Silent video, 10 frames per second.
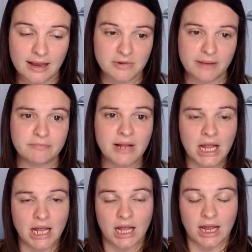And
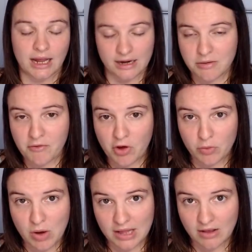I know I've got
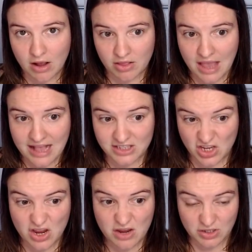the wild card there to
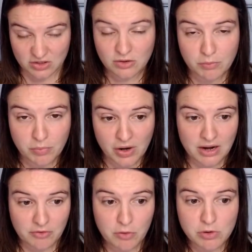use at some
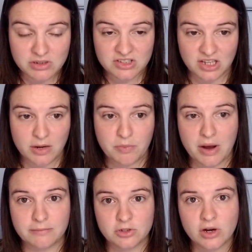point if I want to,
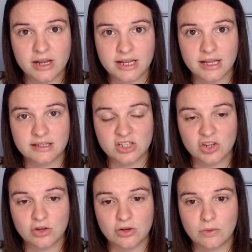but I'm trying
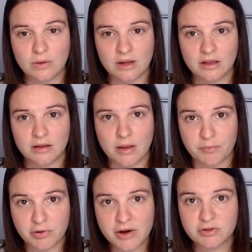to
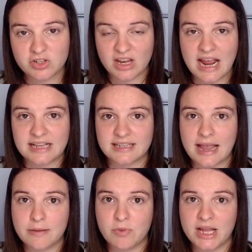approach the next
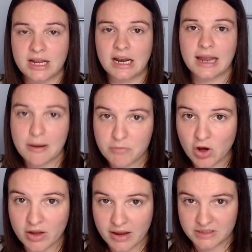game week like I'm
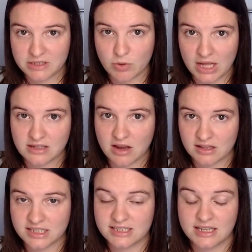not going to wild
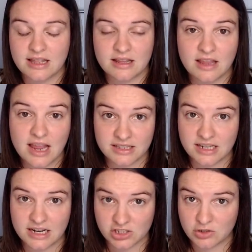card into the
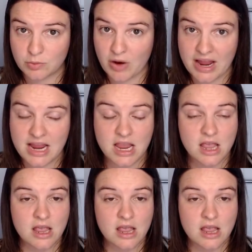international break.